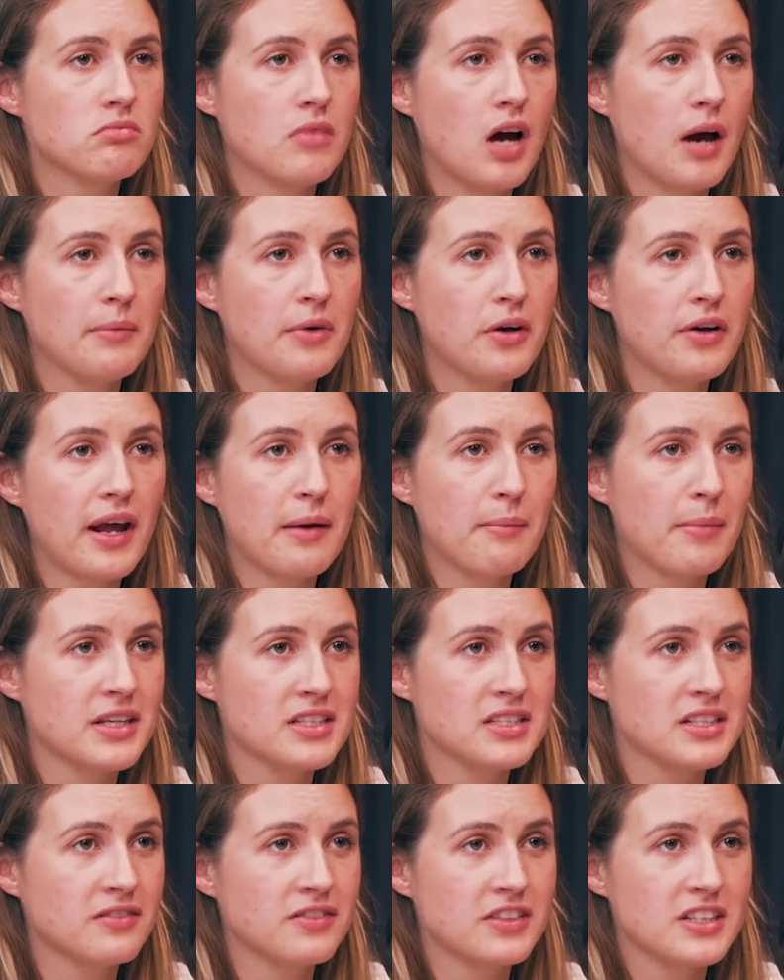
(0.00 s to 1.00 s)
I'm not an
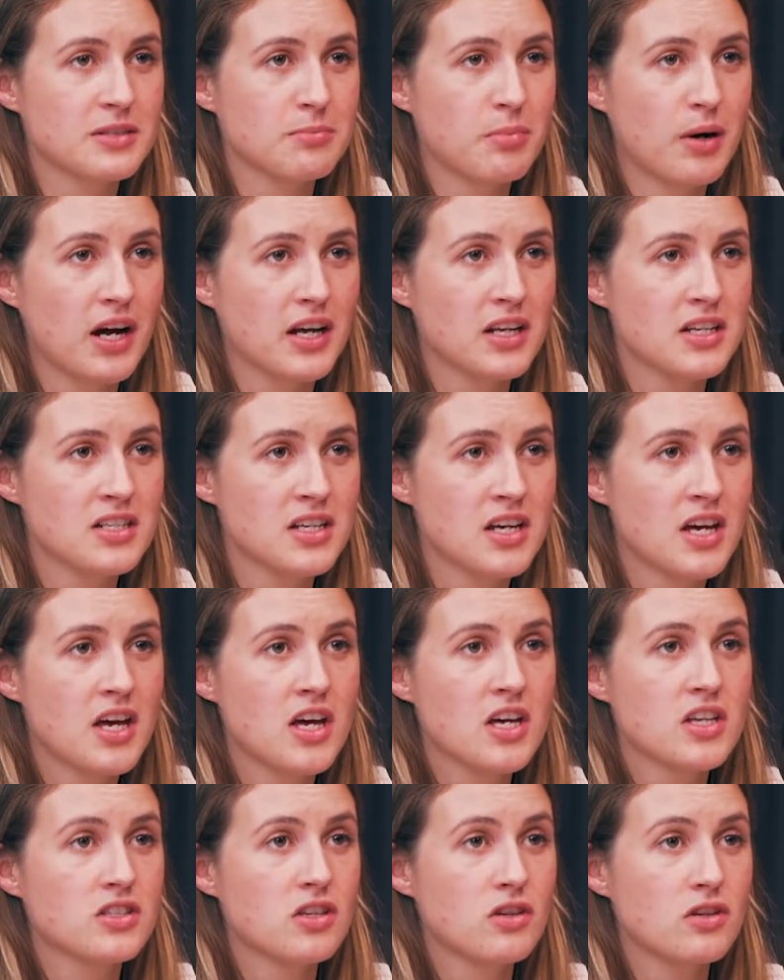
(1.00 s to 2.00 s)
ambassador for this brand.
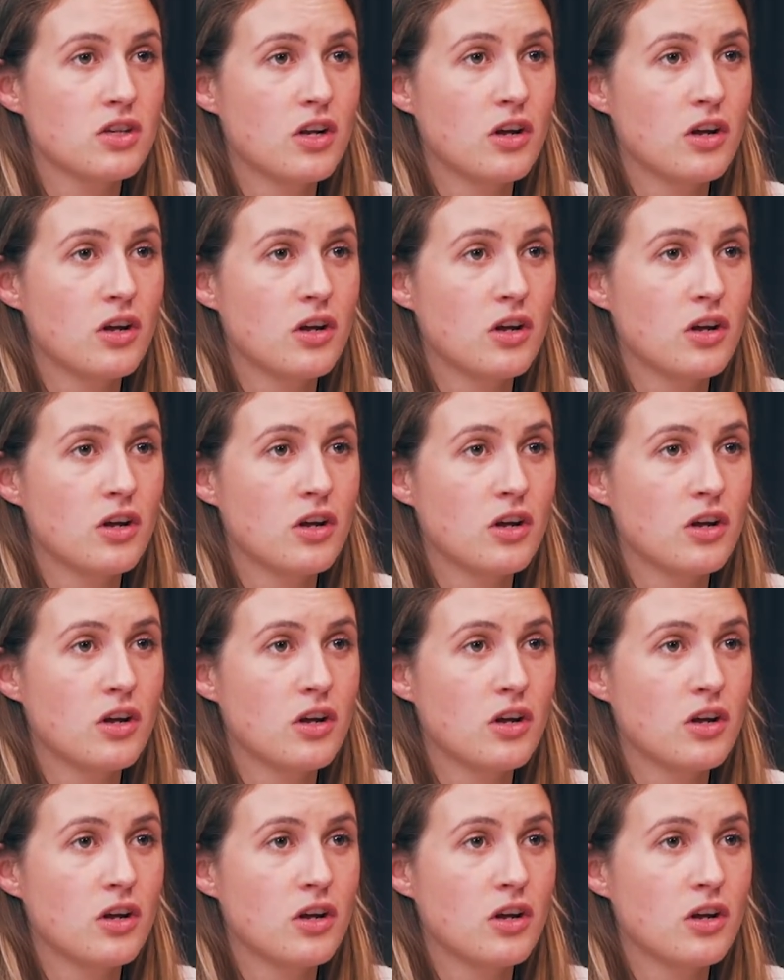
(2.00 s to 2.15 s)
So